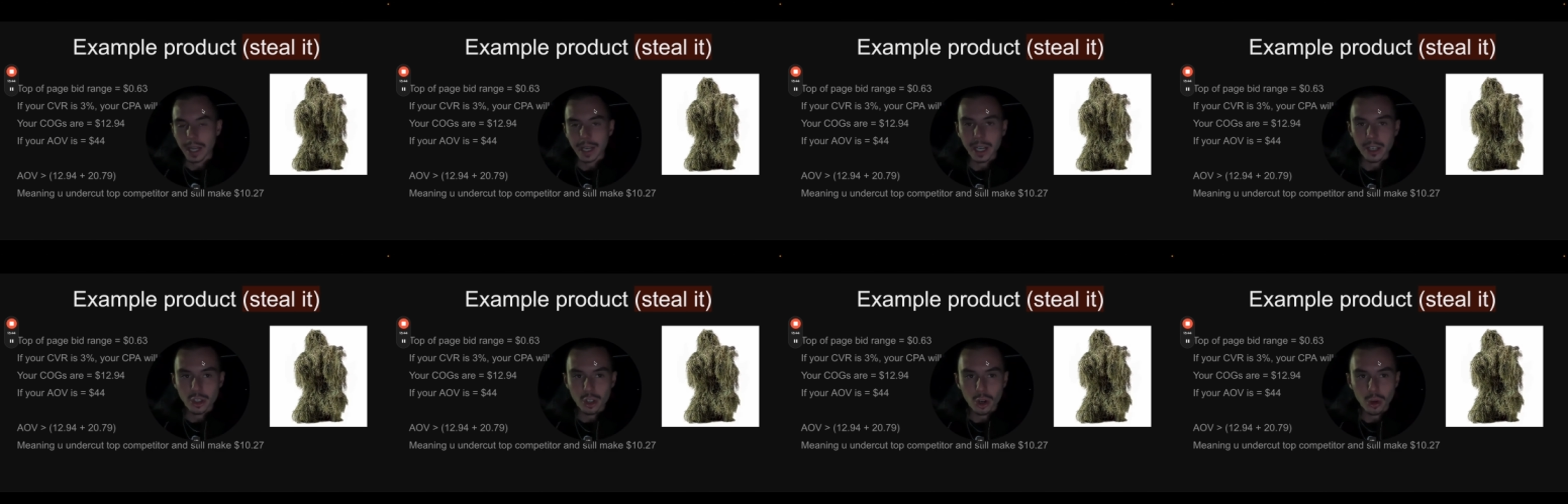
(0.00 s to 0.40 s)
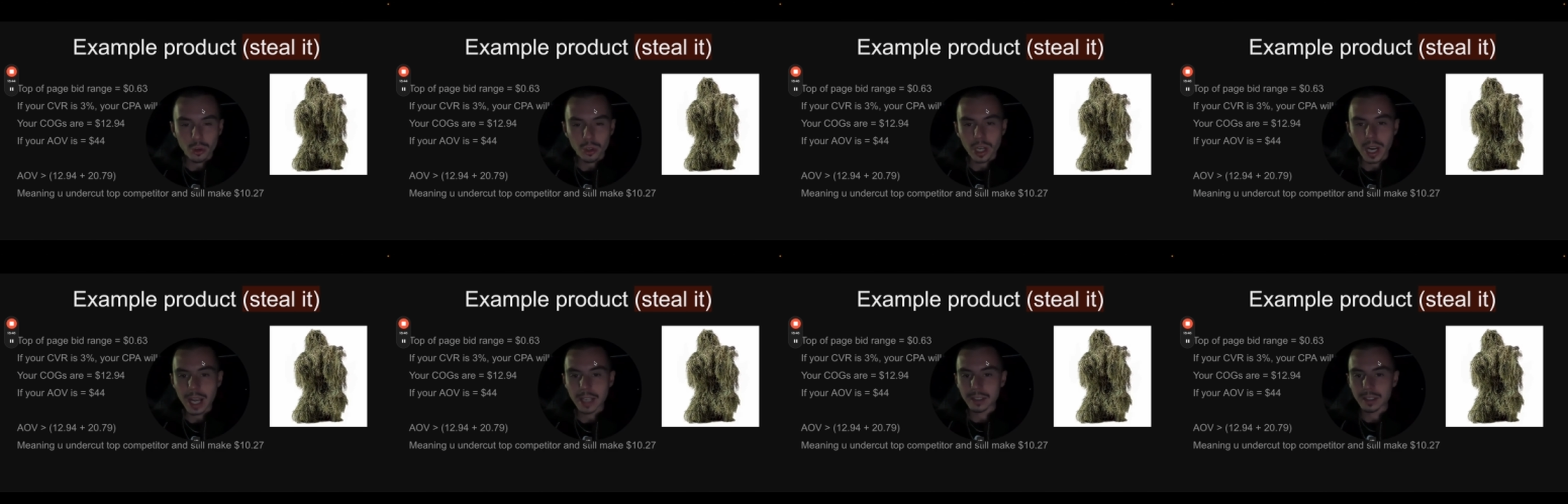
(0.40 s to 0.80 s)
I showed you
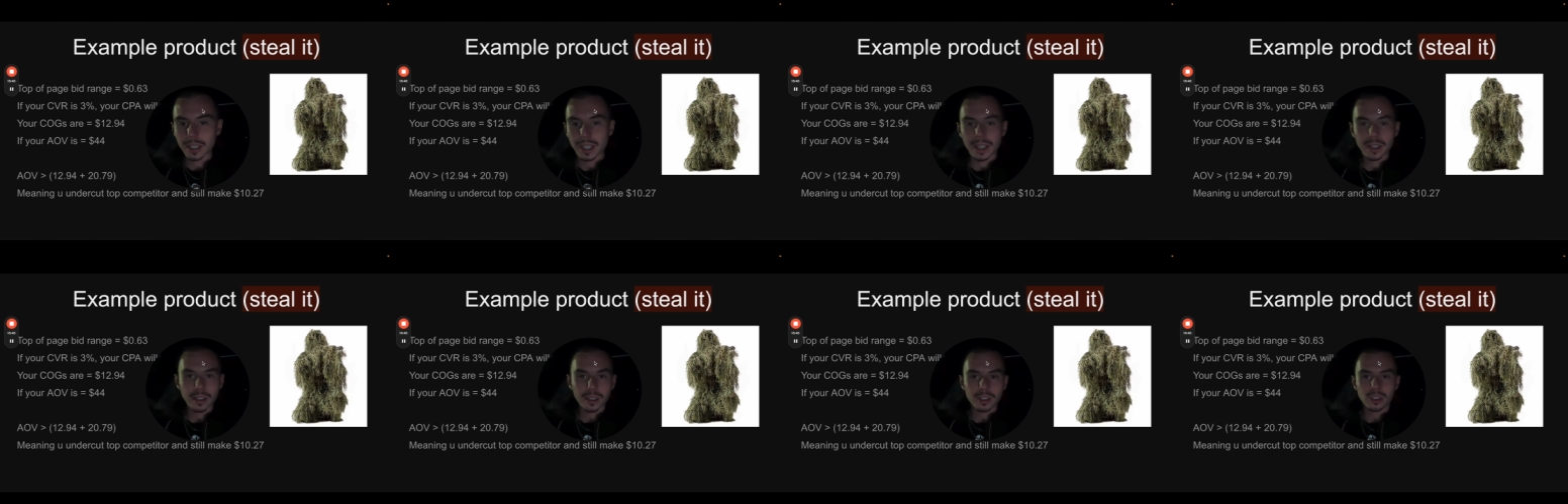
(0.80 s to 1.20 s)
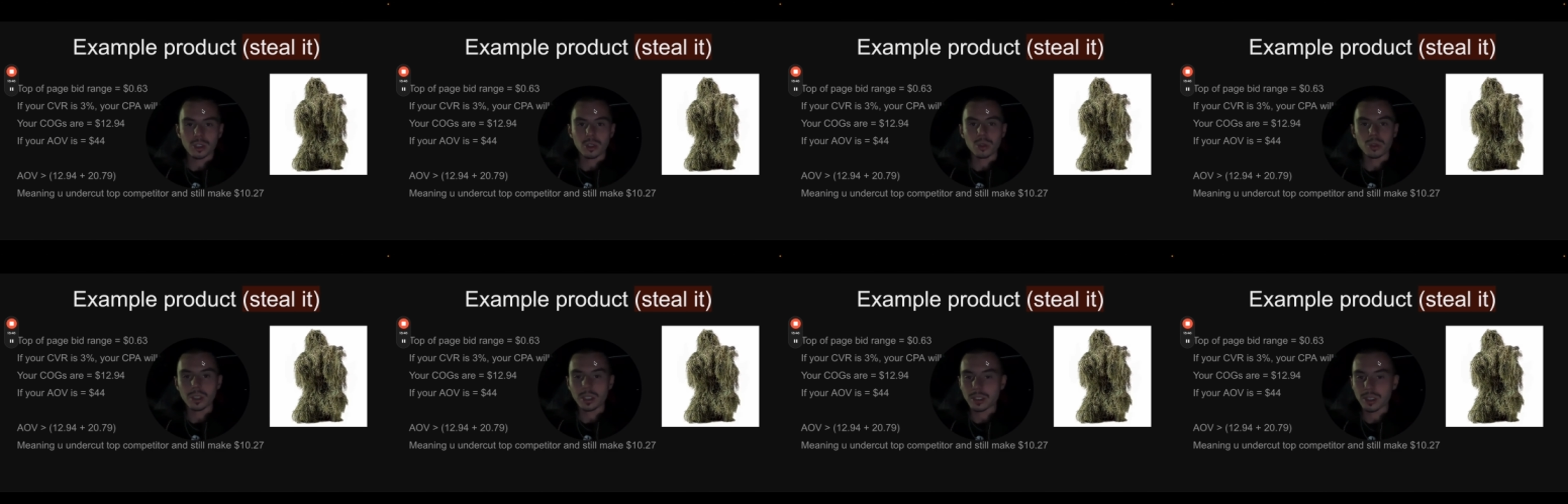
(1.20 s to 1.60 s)
guys, the ghillie
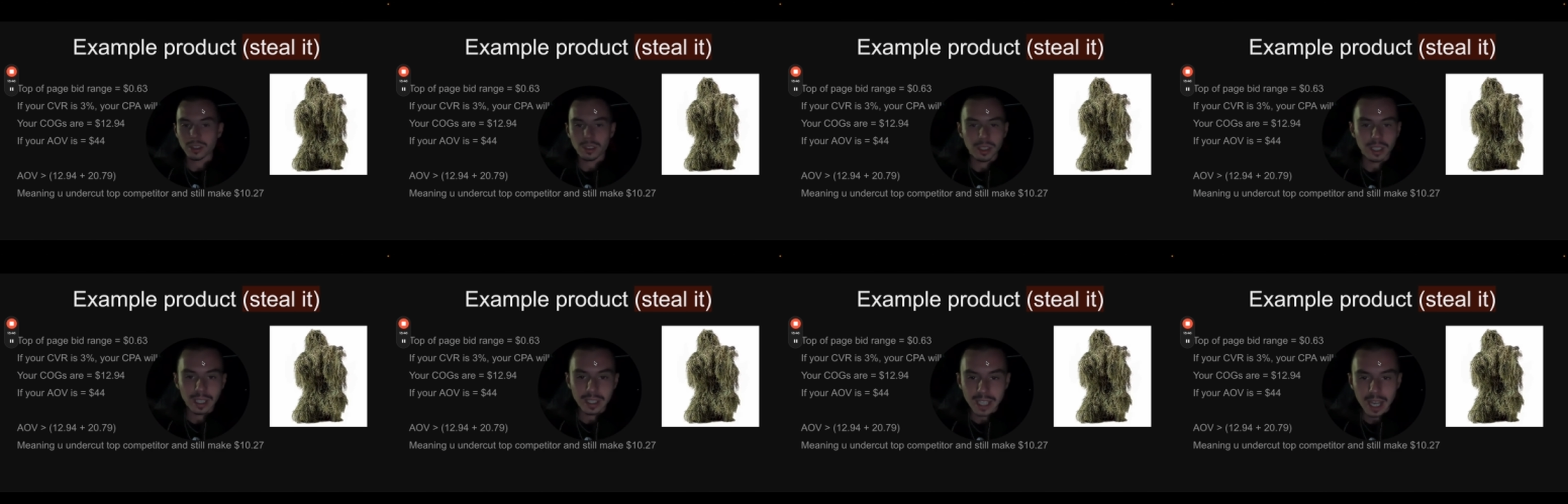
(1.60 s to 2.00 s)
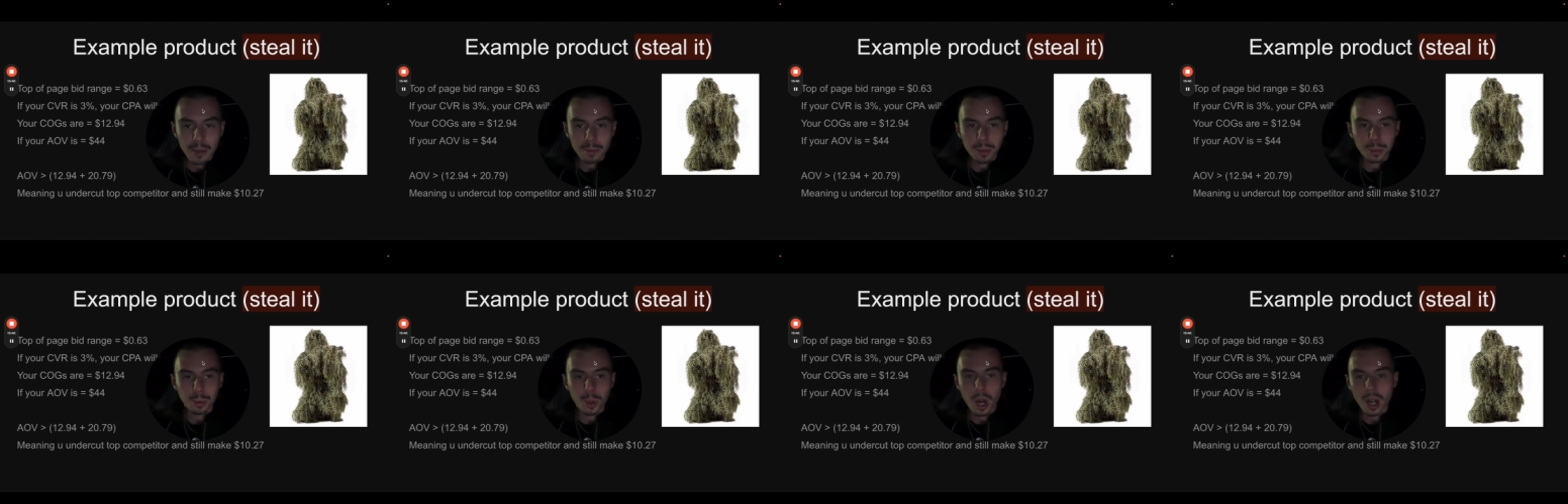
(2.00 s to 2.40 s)
suit, this is an
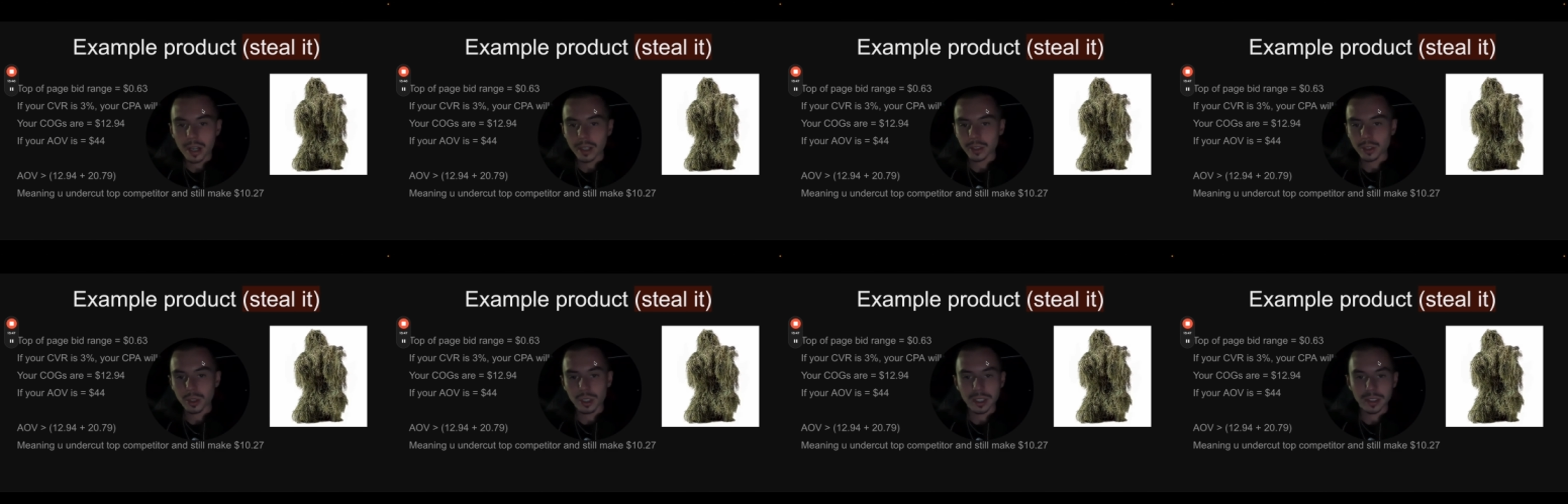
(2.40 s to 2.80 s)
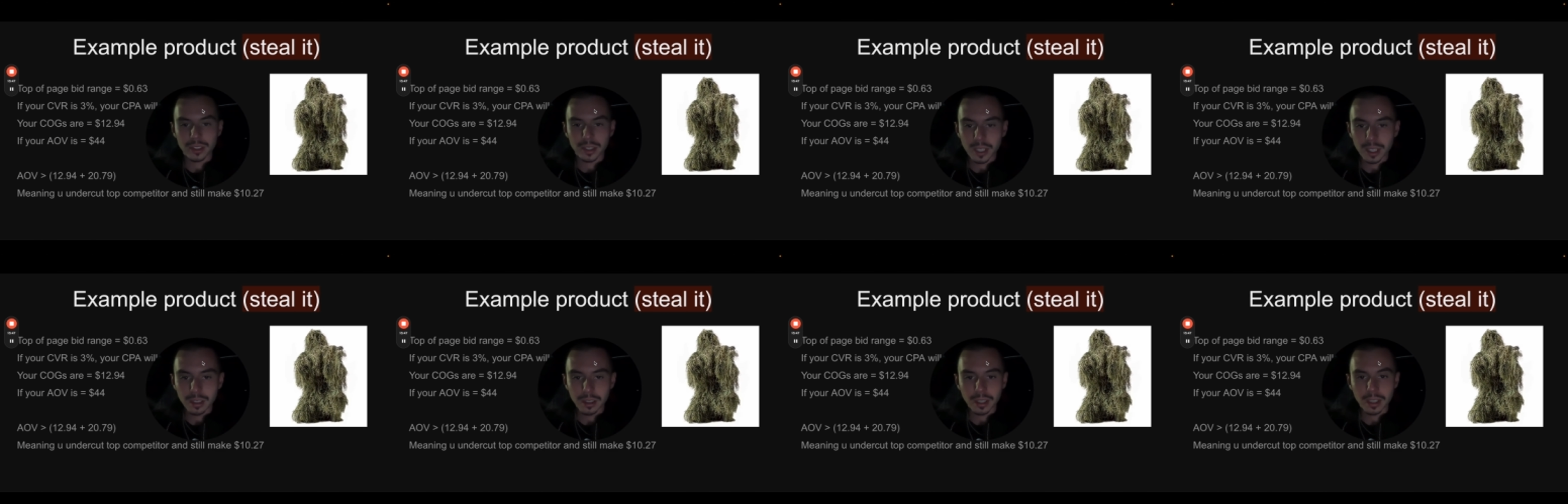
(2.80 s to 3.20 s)
example product. You can
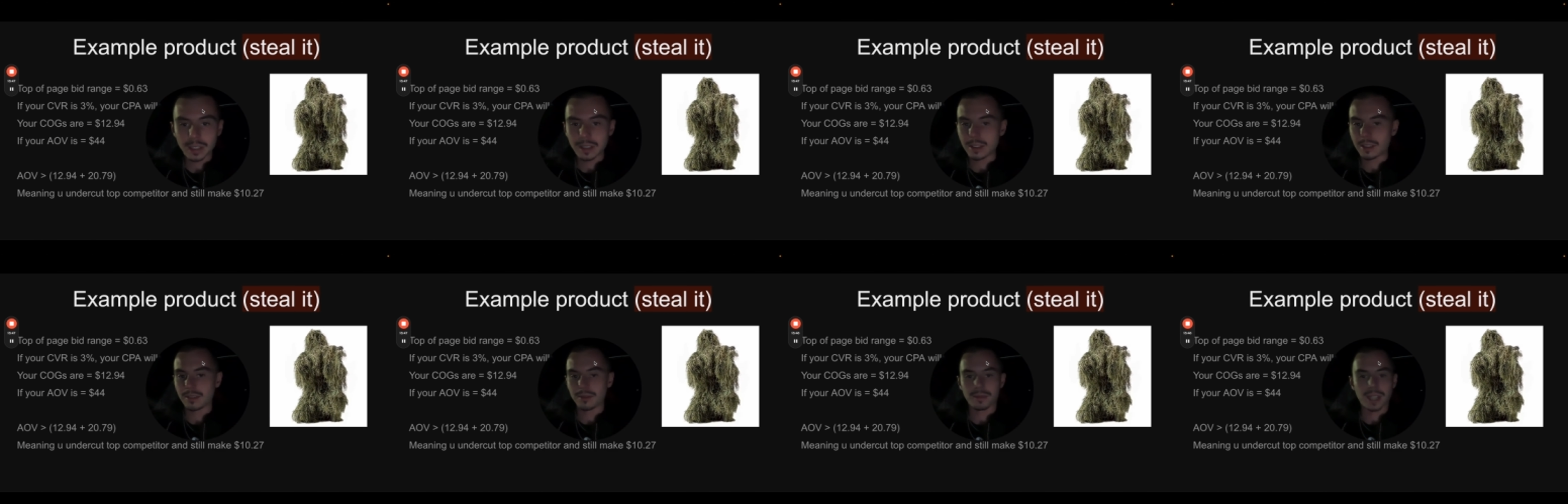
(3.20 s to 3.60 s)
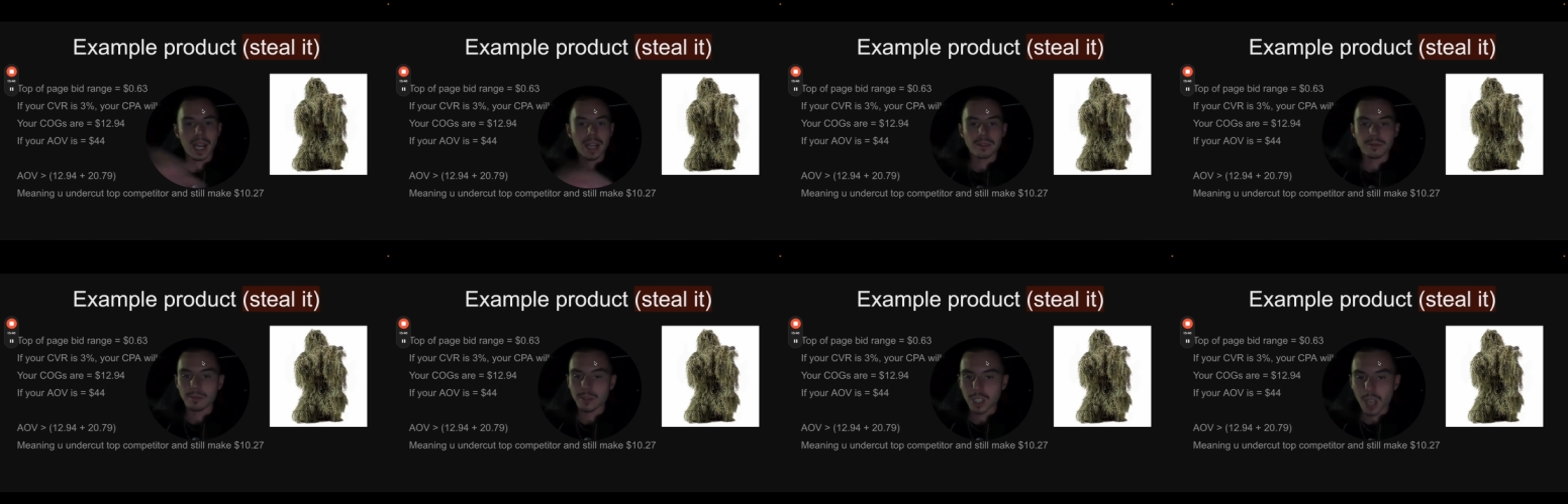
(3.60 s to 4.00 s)
steal it. It's got
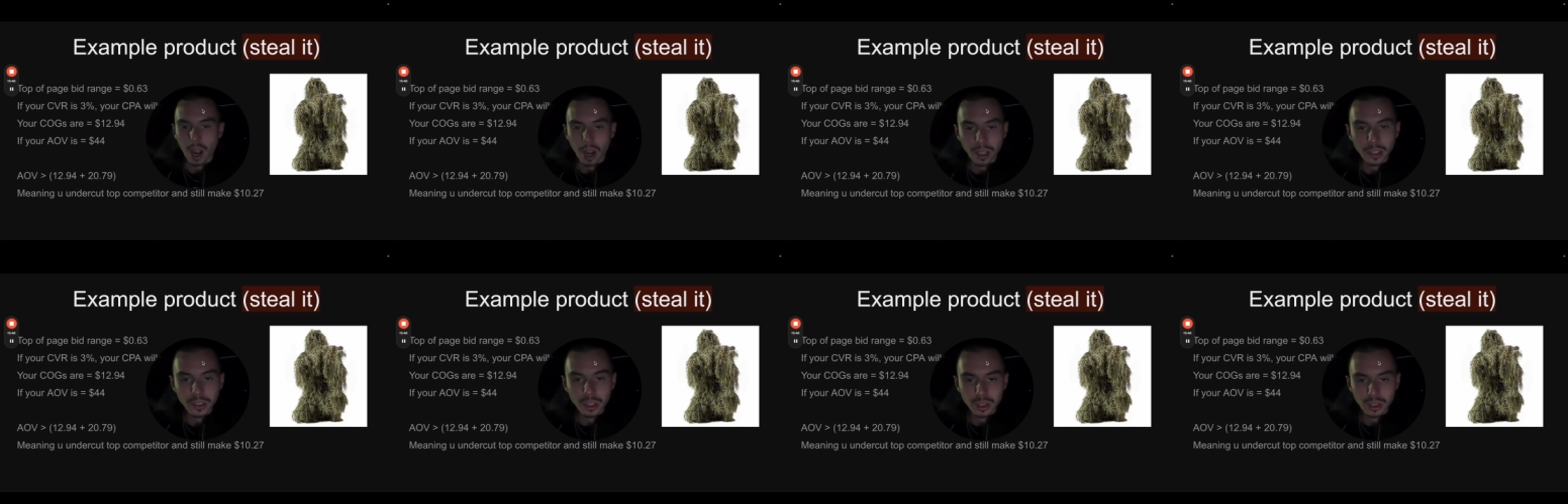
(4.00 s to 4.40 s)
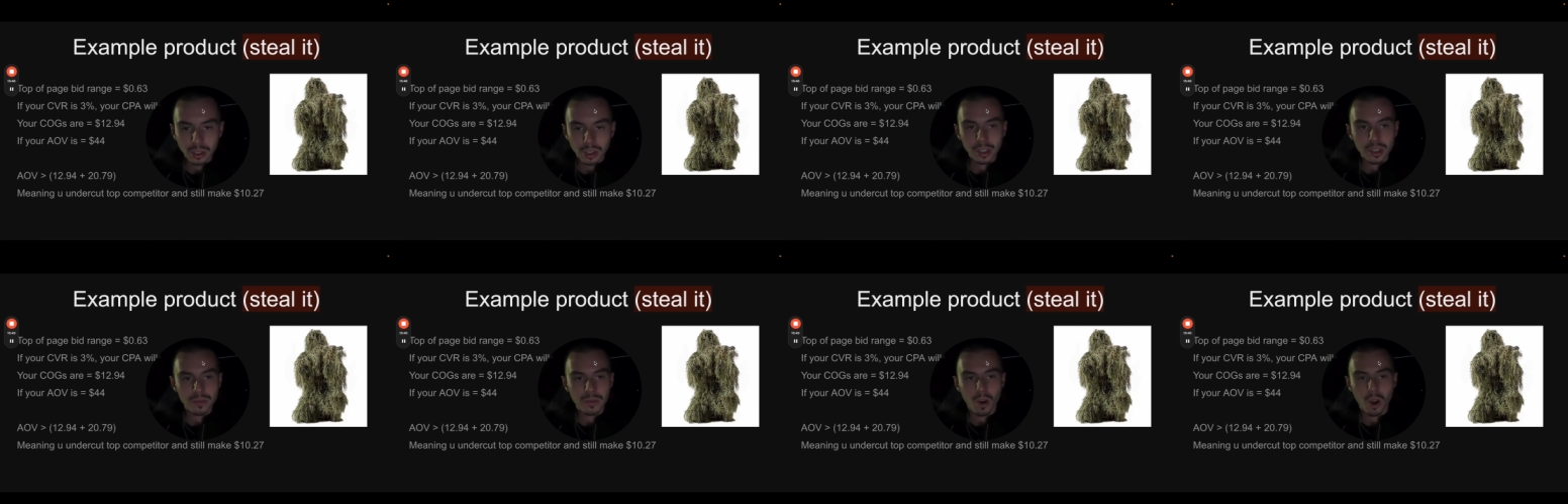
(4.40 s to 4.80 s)
tons of
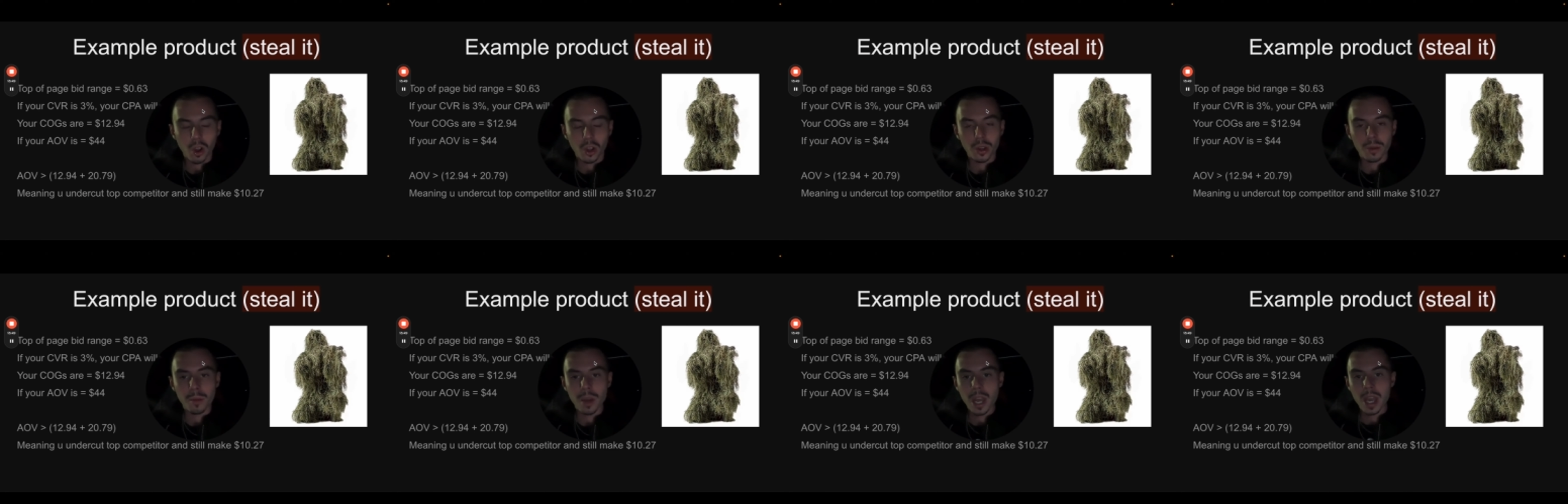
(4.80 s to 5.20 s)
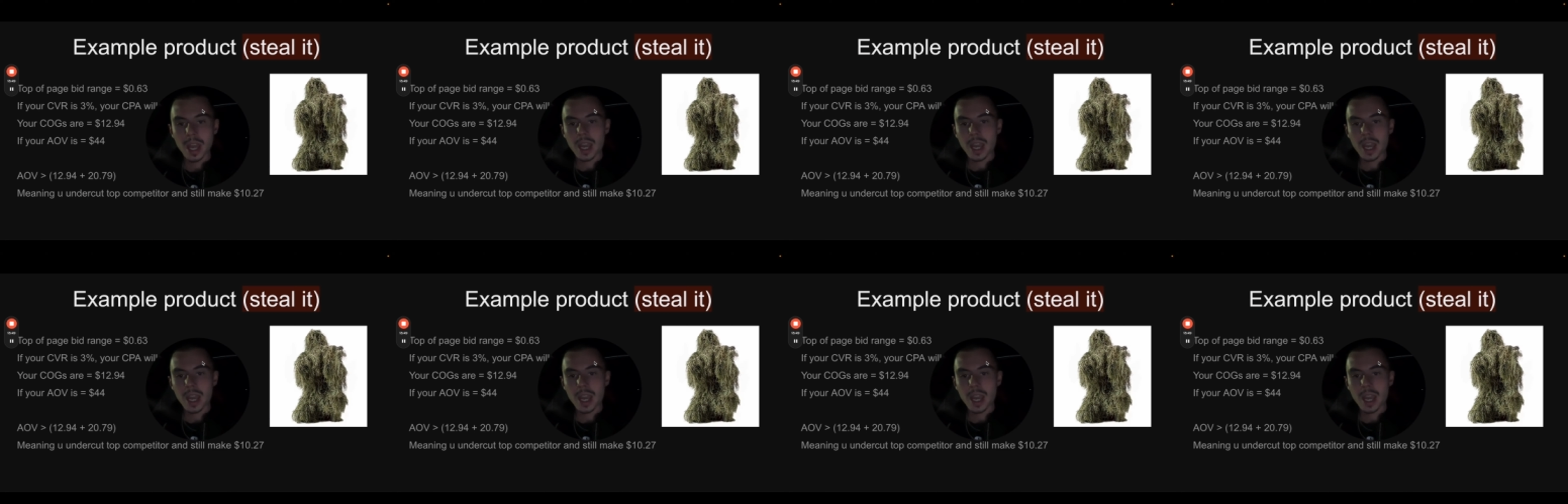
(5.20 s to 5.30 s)
search volume.